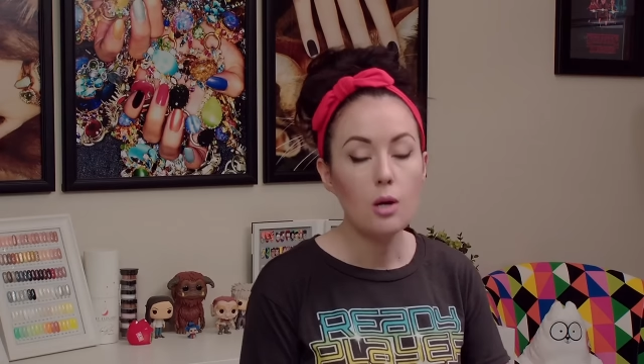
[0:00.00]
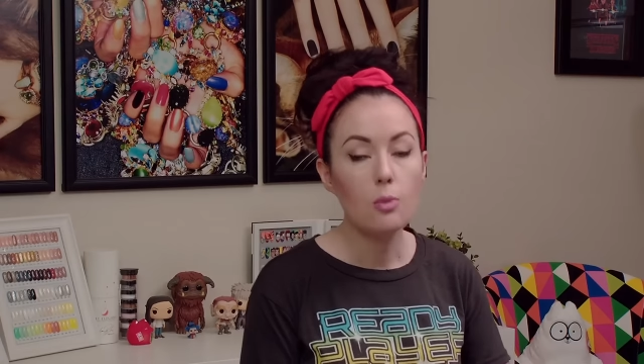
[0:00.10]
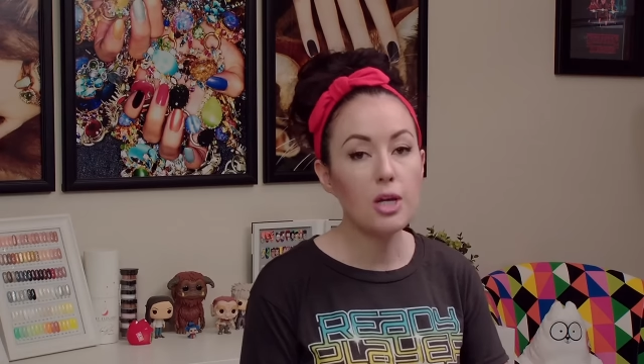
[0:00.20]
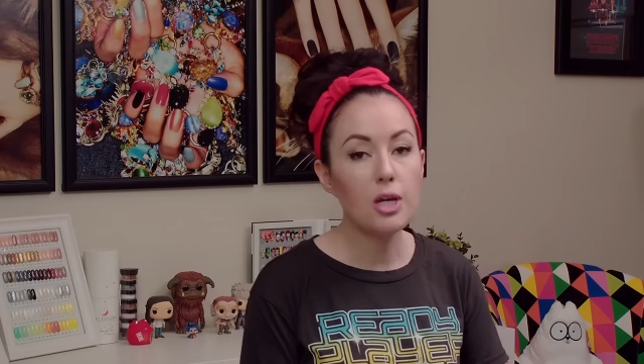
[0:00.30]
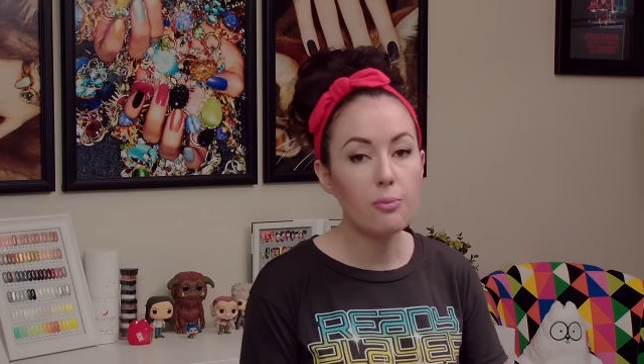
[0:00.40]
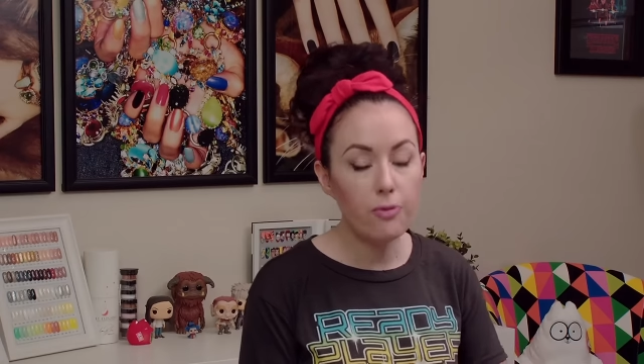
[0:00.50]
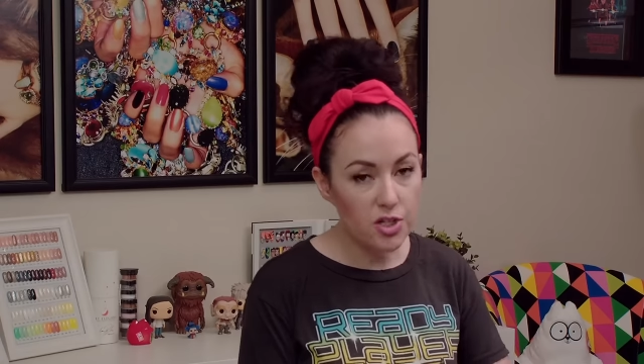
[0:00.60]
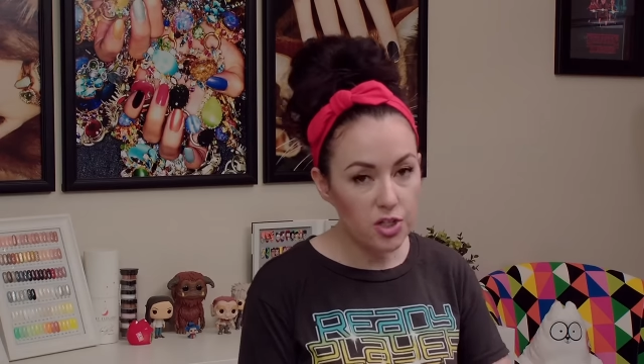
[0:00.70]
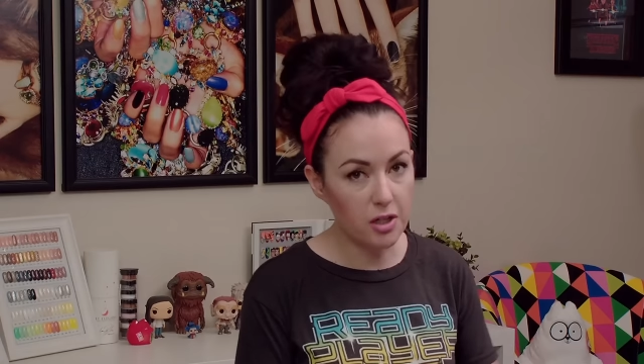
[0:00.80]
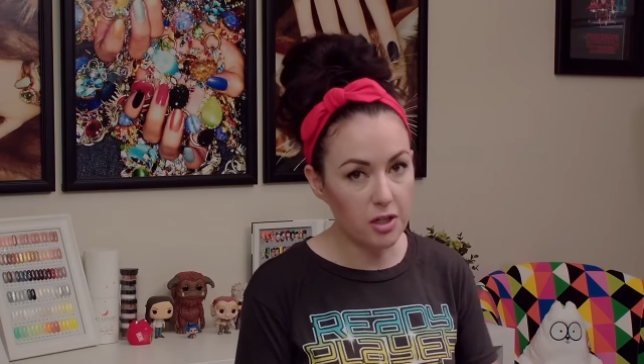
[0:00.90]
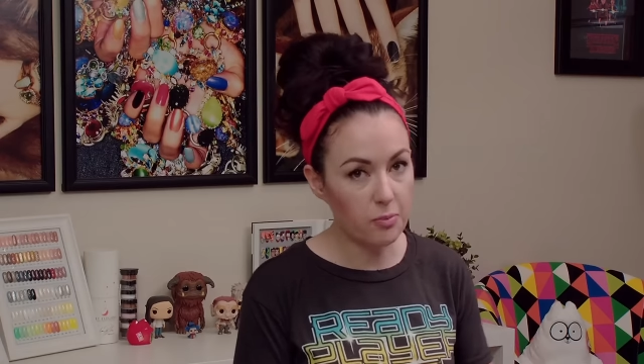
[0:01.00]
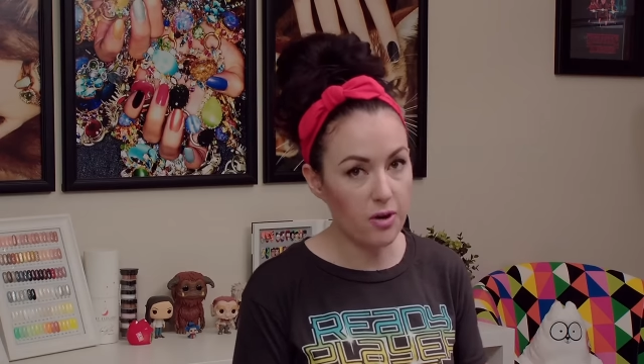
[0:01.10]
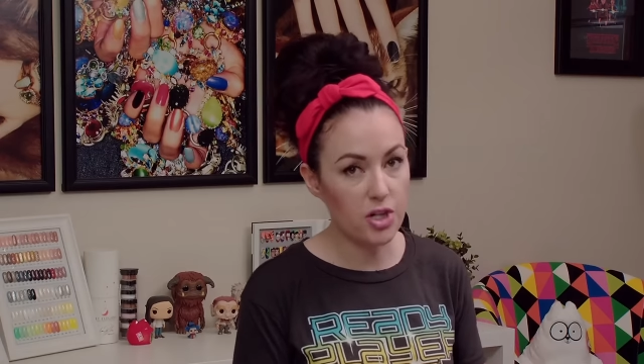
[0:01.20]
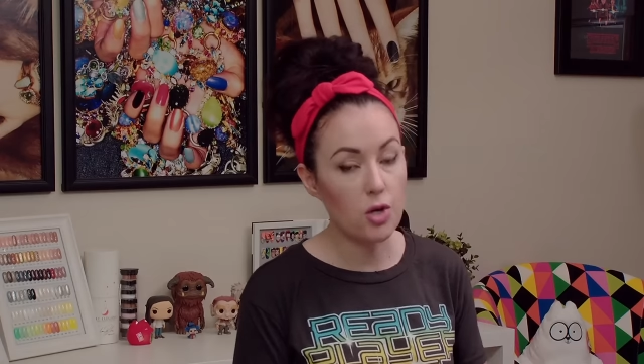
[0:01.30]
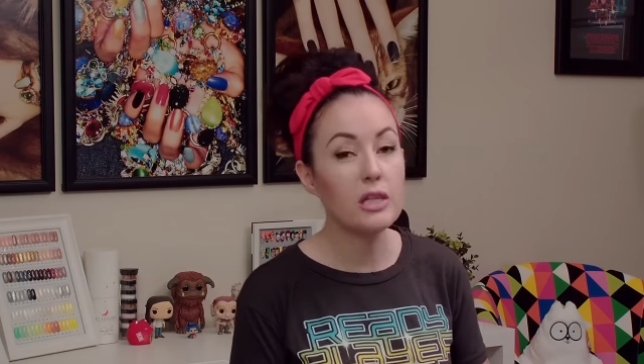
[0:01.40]
putting pressure on your
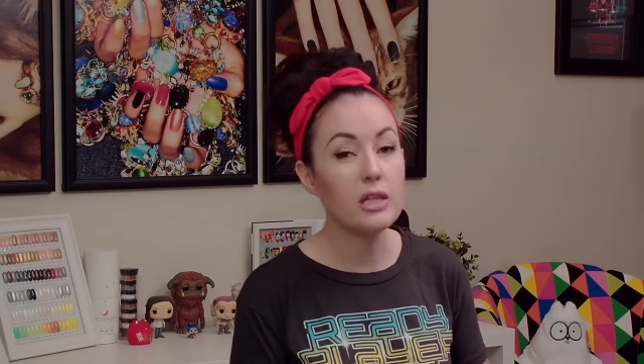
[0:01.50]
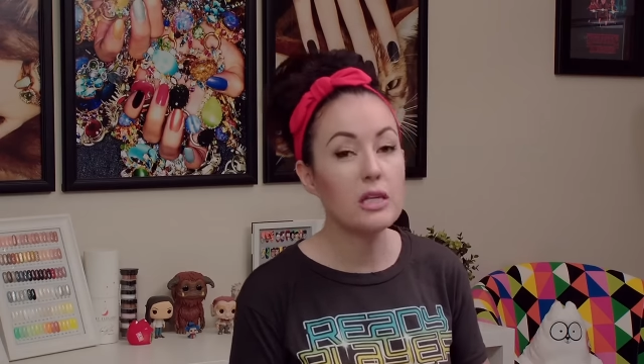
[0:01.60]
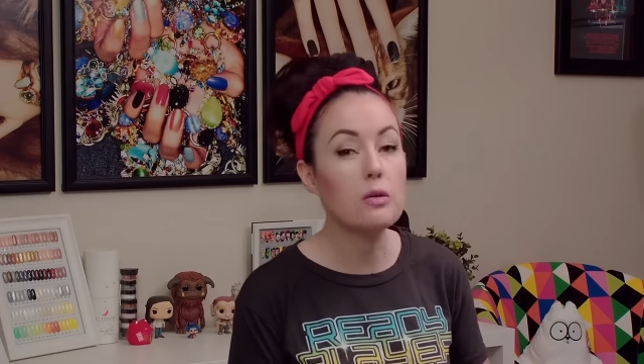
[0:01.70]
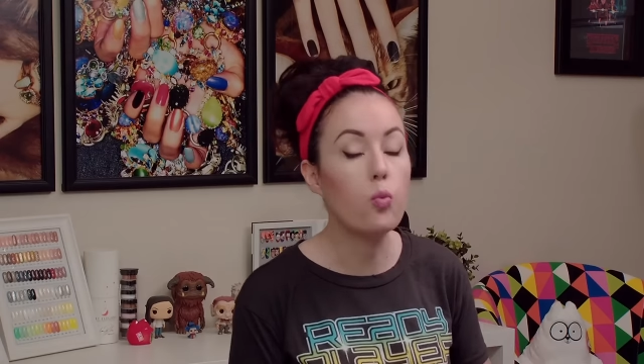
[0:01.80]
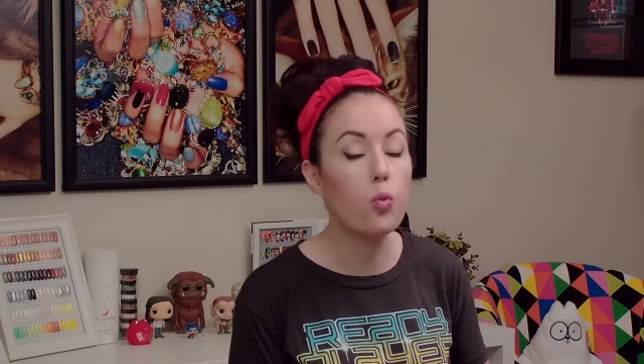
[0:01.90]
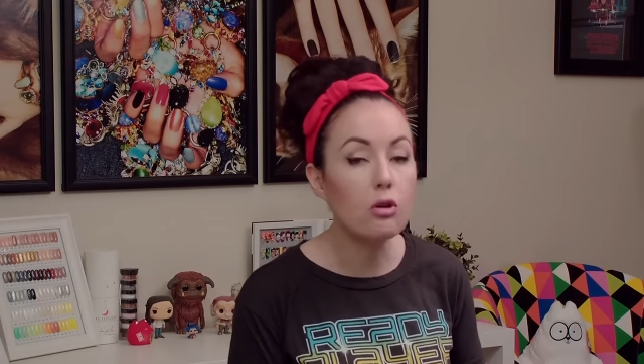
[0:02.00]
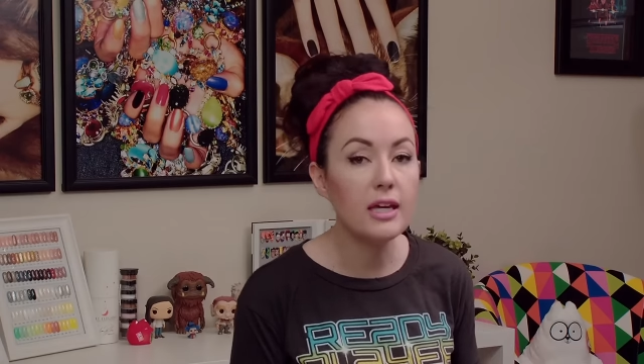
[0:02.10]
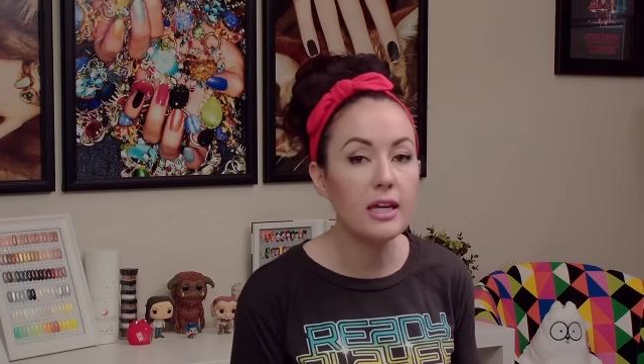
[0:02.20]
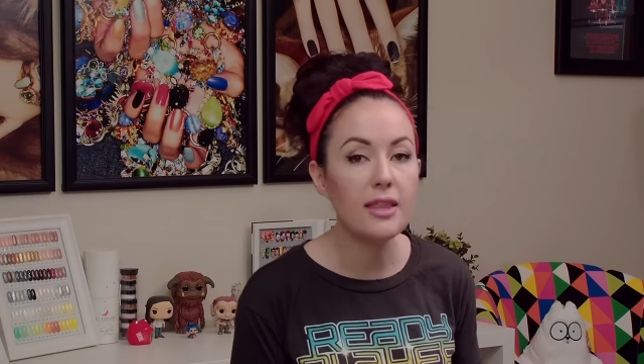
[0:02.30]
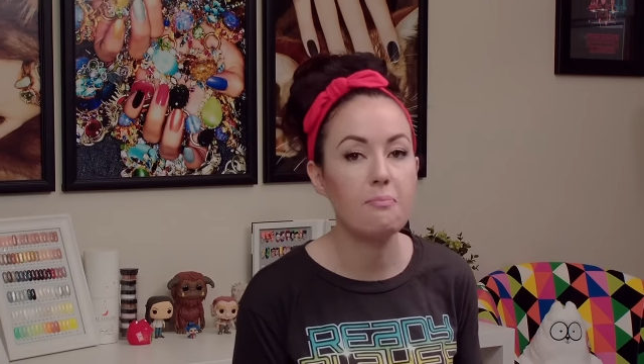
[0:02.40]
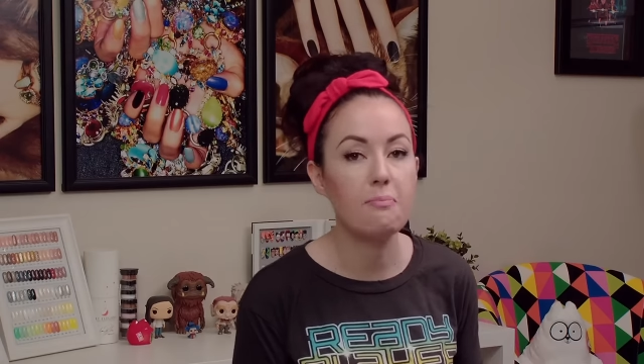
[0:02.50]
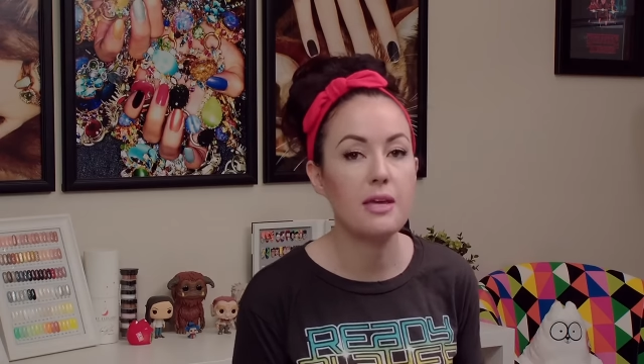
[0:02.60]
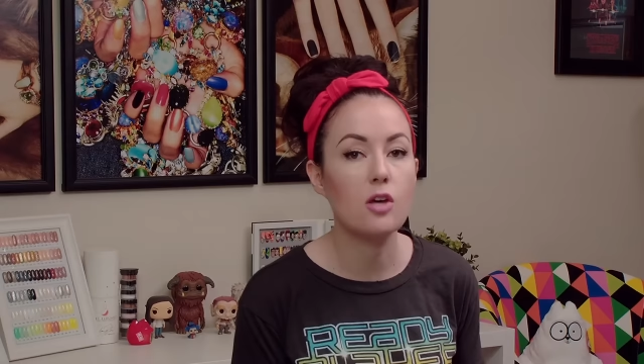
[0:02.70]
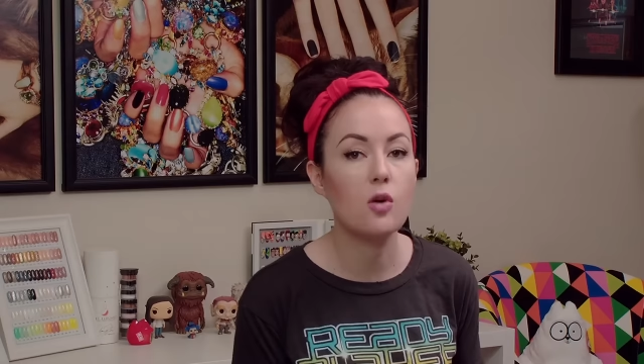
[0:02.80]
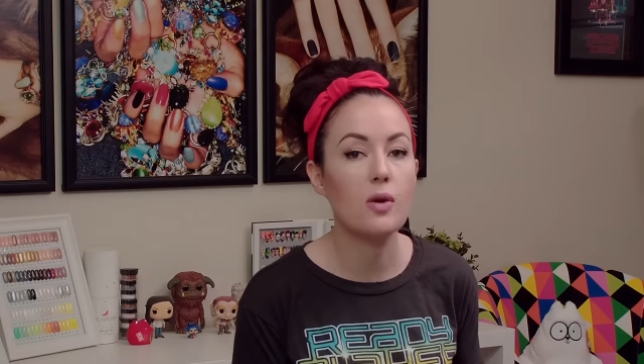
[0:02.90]
brush, really working that
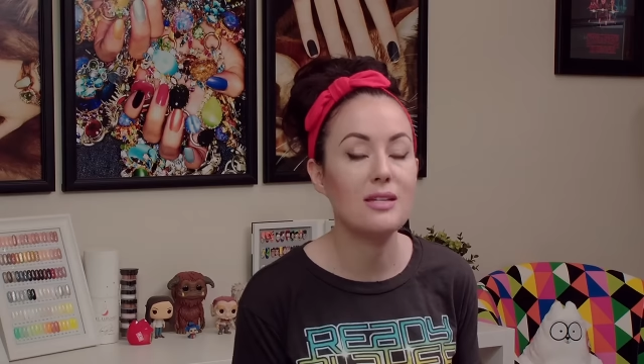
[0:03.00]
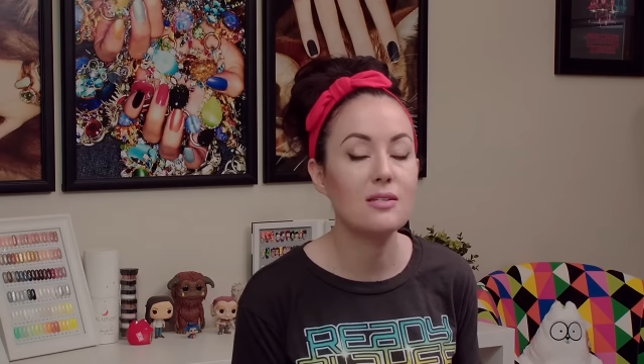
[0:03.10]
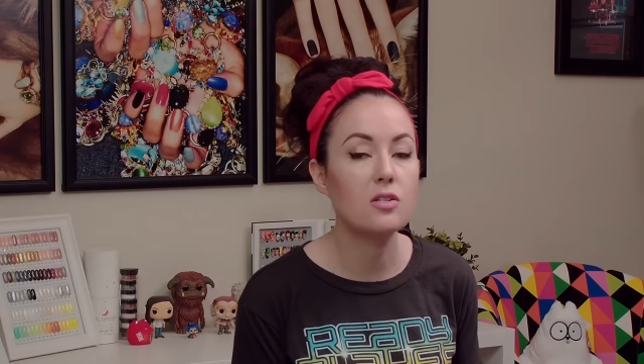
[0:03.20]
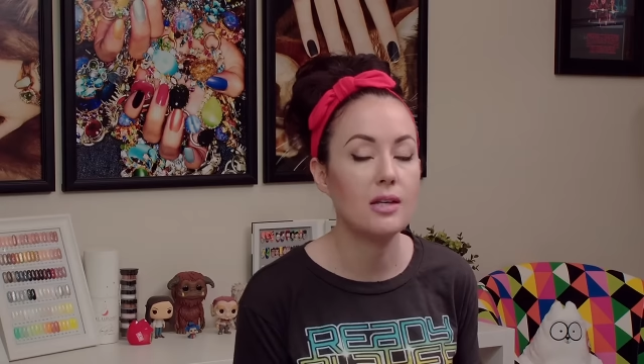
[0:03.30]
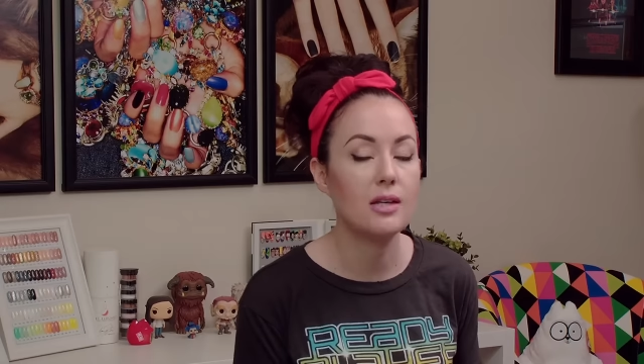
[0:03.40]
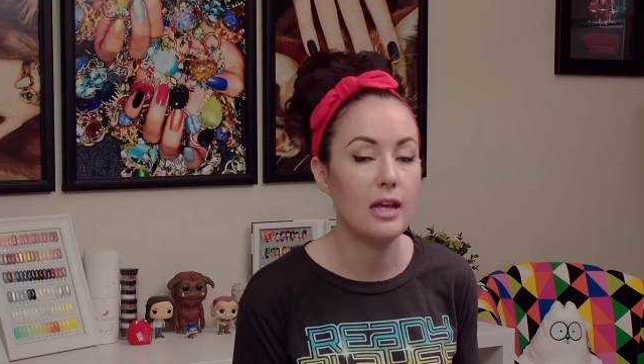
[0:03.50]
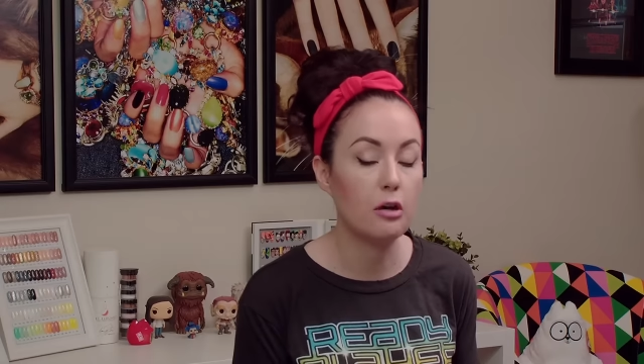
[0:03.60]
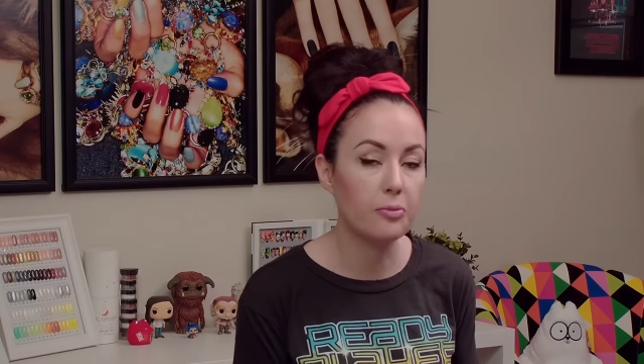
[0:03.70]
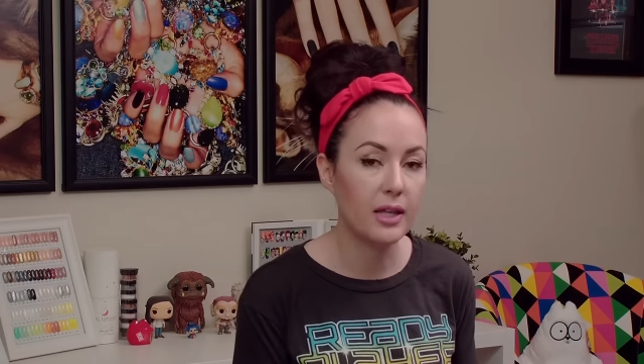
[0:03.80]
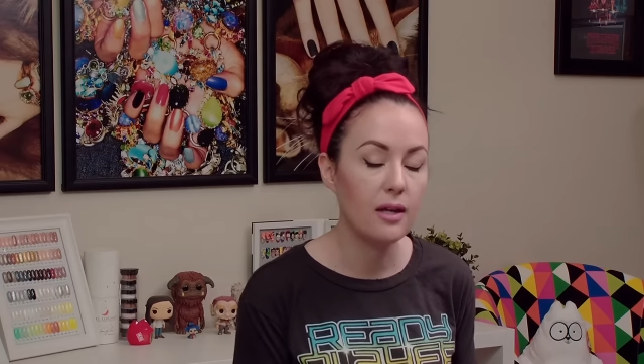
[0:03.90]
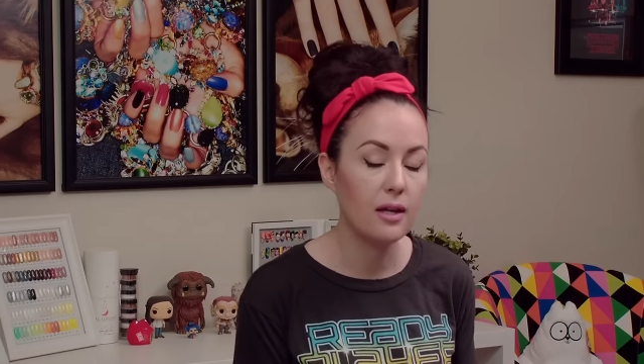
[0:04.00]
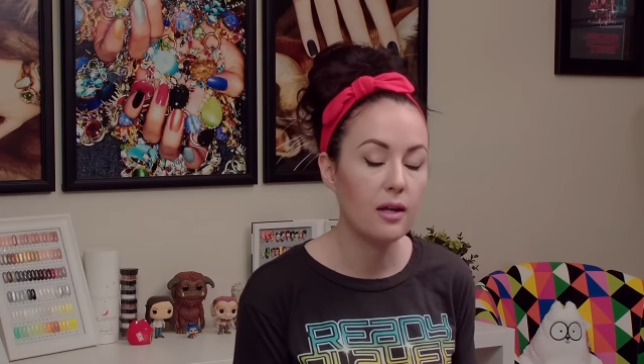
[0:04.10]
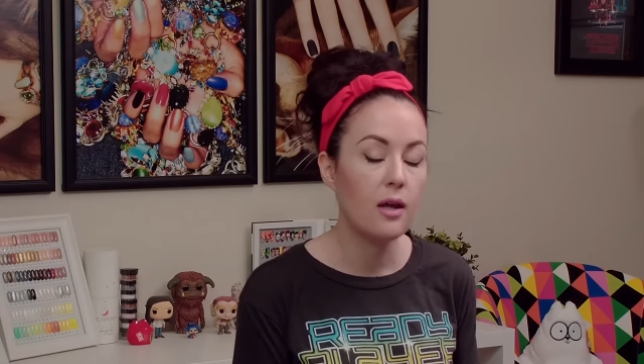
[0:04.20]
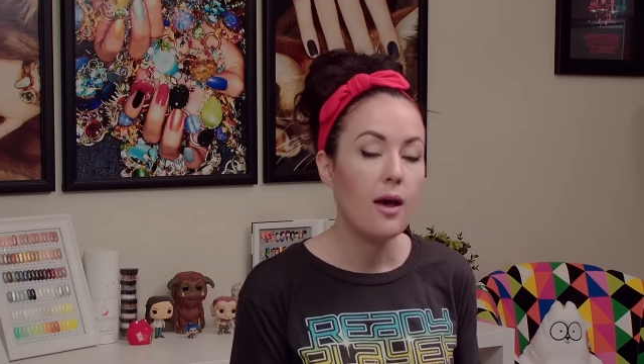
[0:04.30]
base coat into the nail plate.